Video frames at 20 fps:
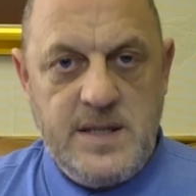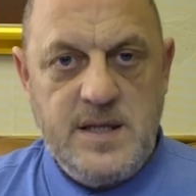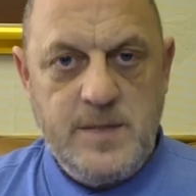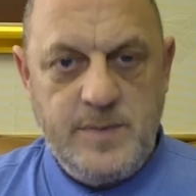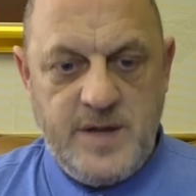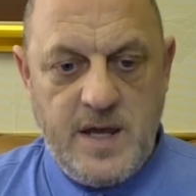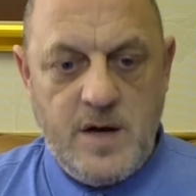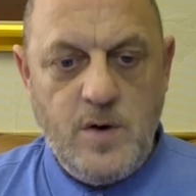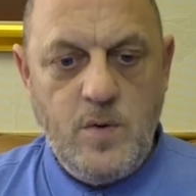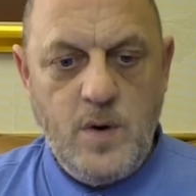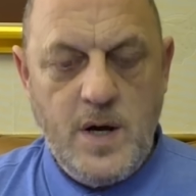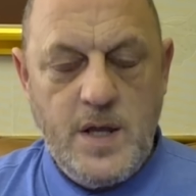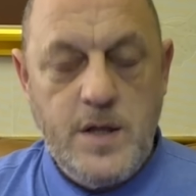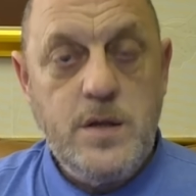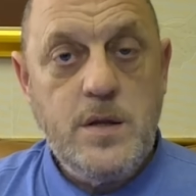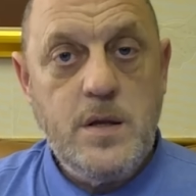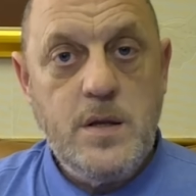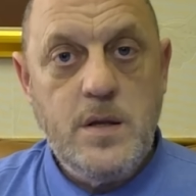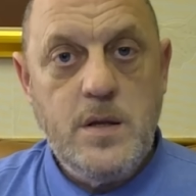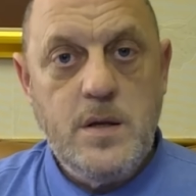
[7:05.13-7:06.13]
to be dealt with,
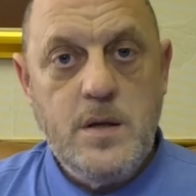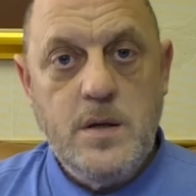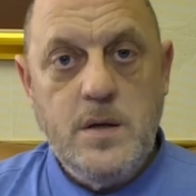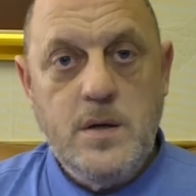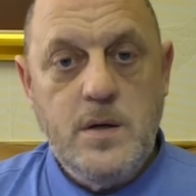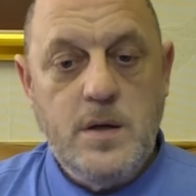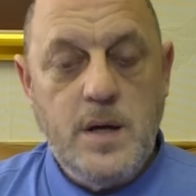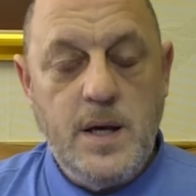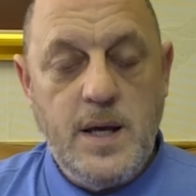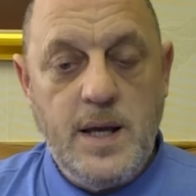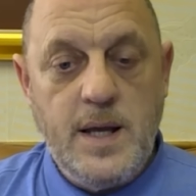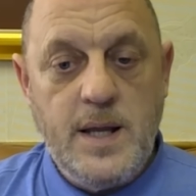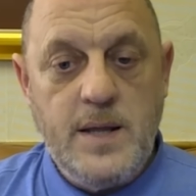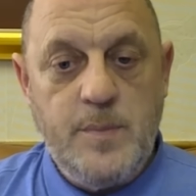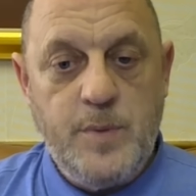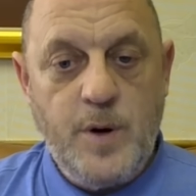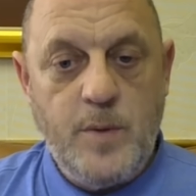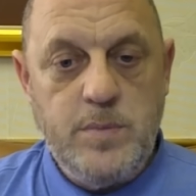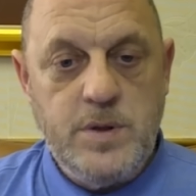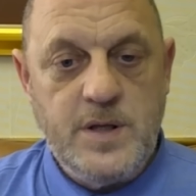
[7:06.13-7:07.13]
and the
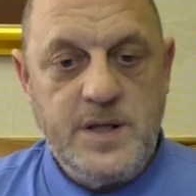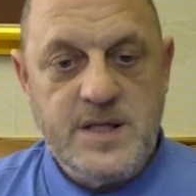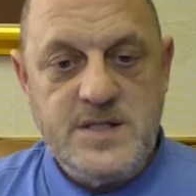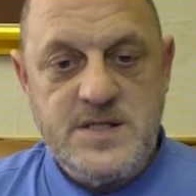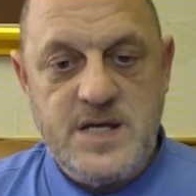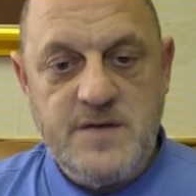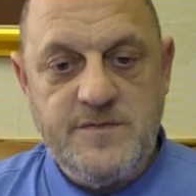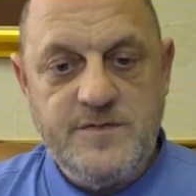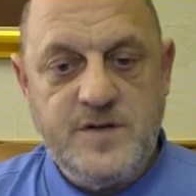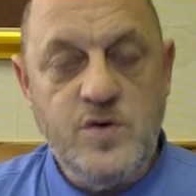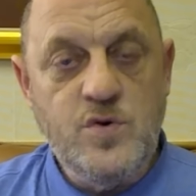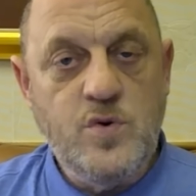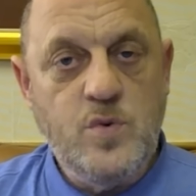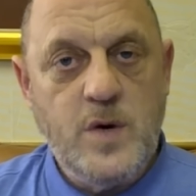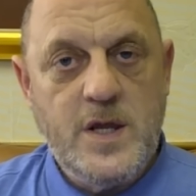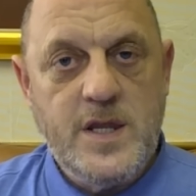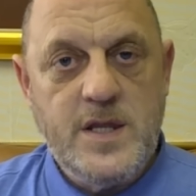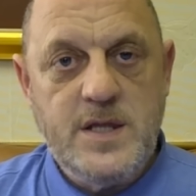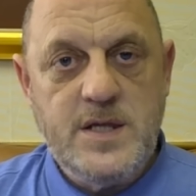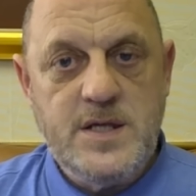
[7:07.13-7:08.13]
public deserve to know
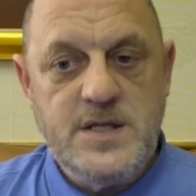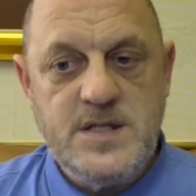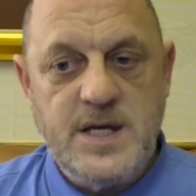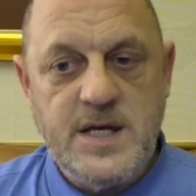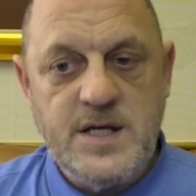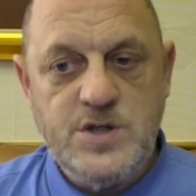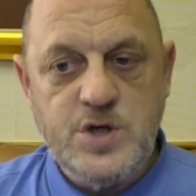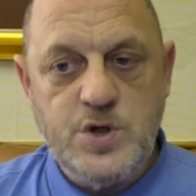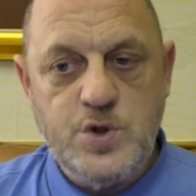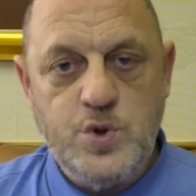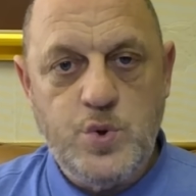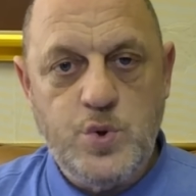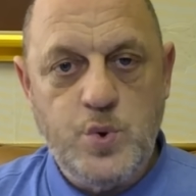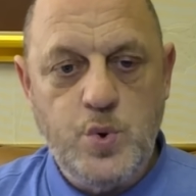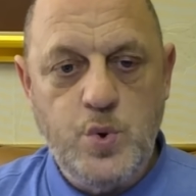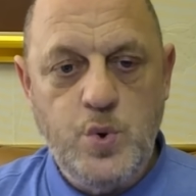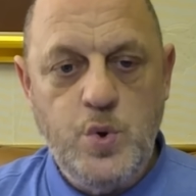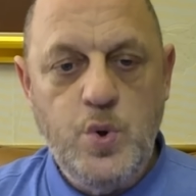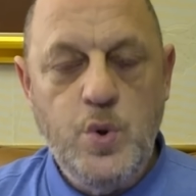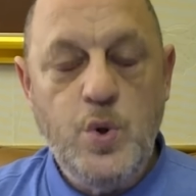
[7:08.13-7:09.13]
whether these things are
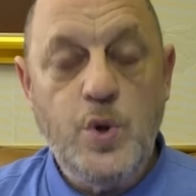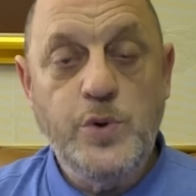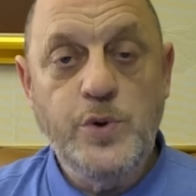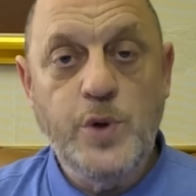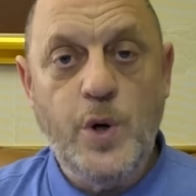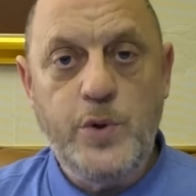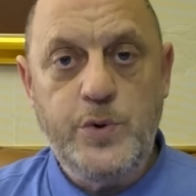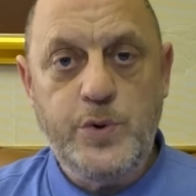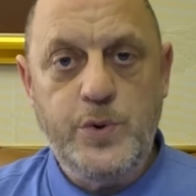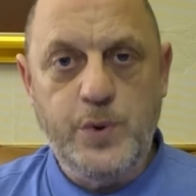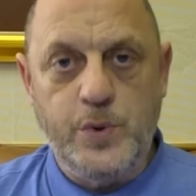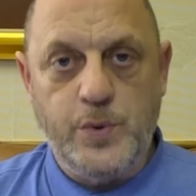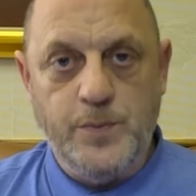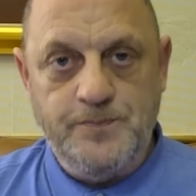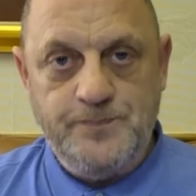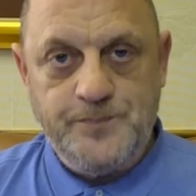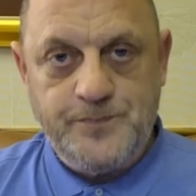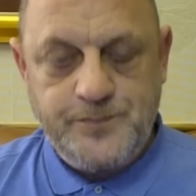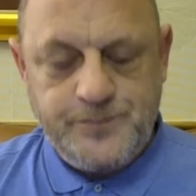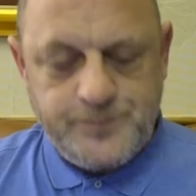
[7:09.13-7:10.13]
true or not true.
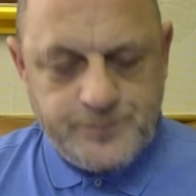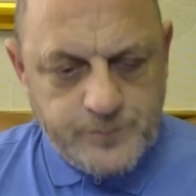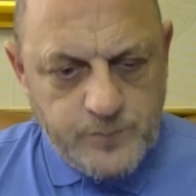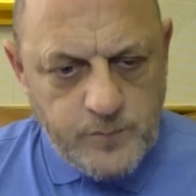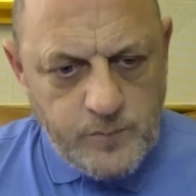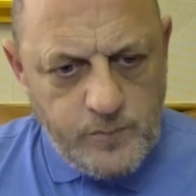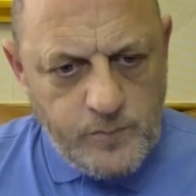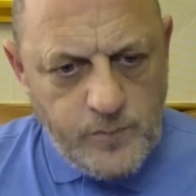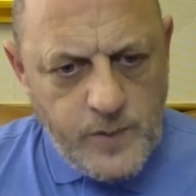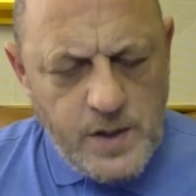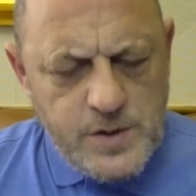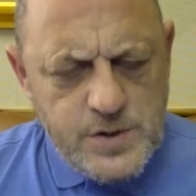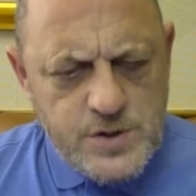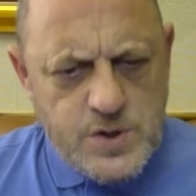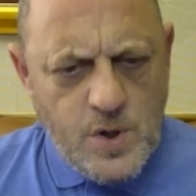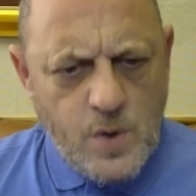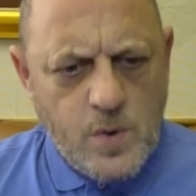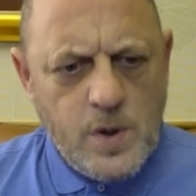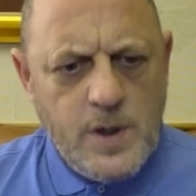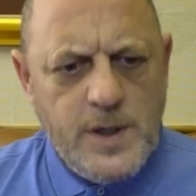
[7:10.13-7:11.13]

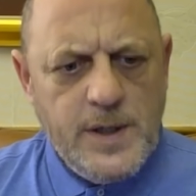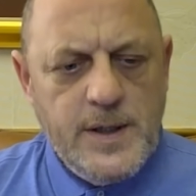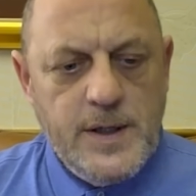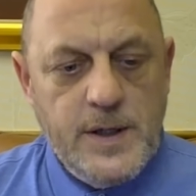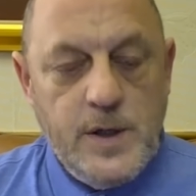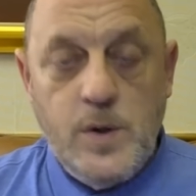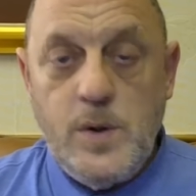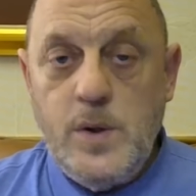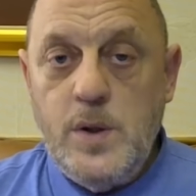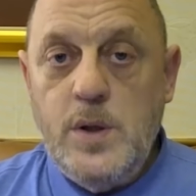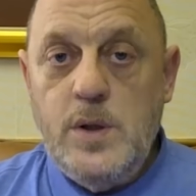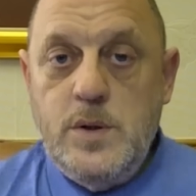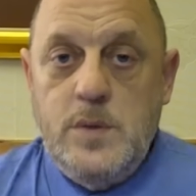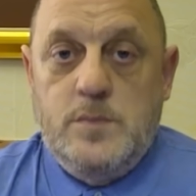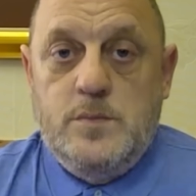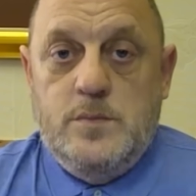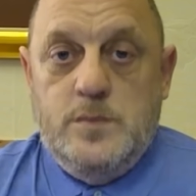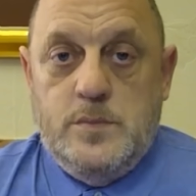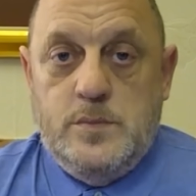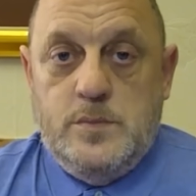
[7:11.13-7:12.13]
So,
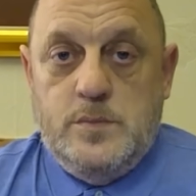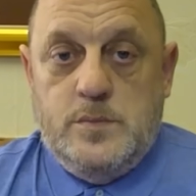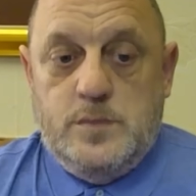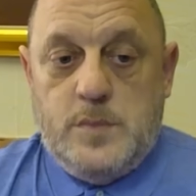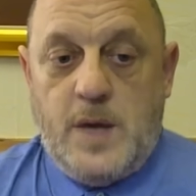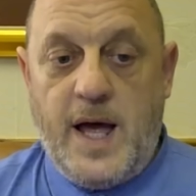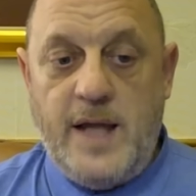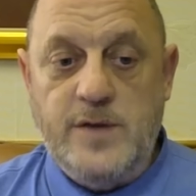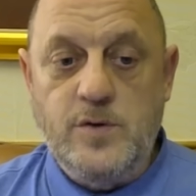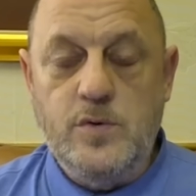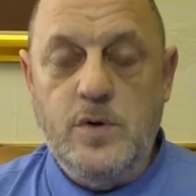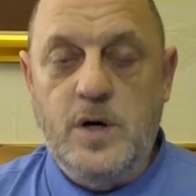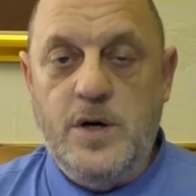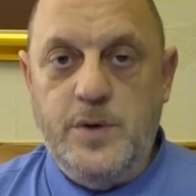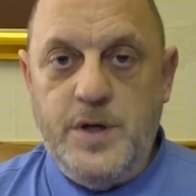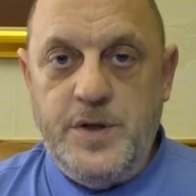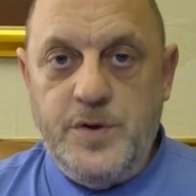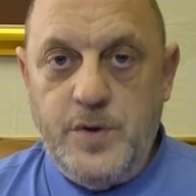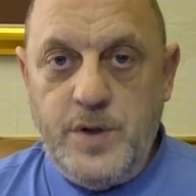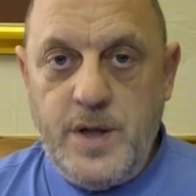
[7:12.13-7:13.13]
I don't know how
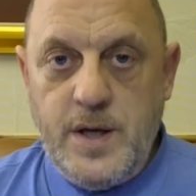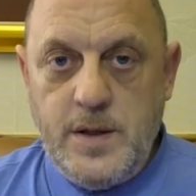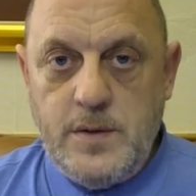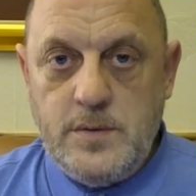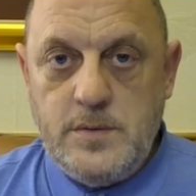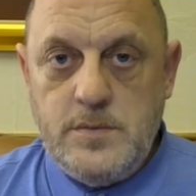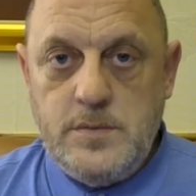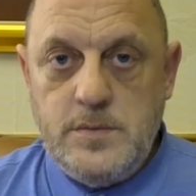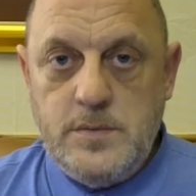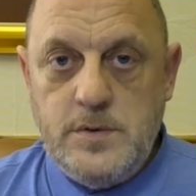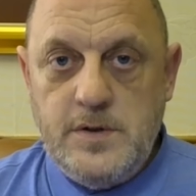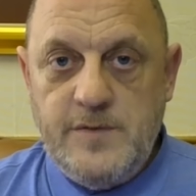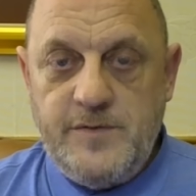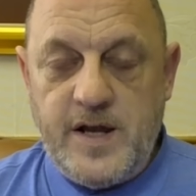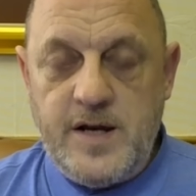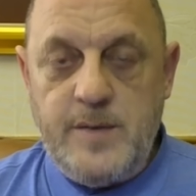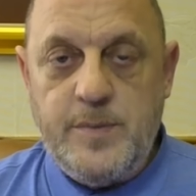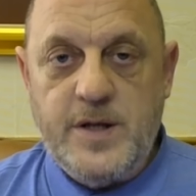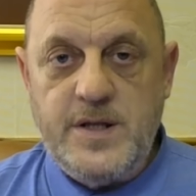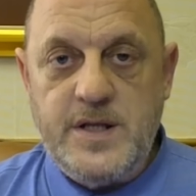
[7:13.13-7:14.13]
to do that. If
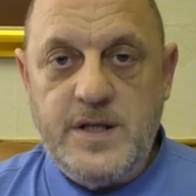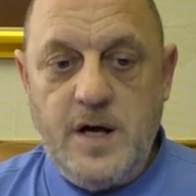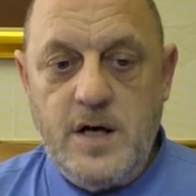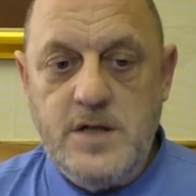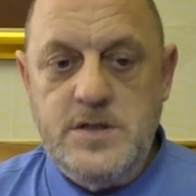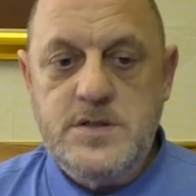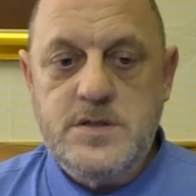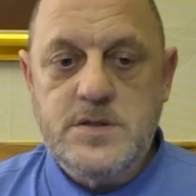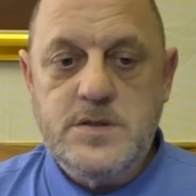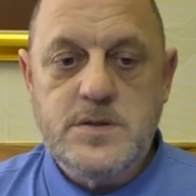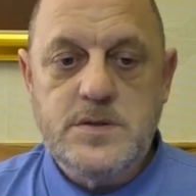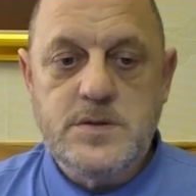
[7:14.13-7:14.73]
anybody does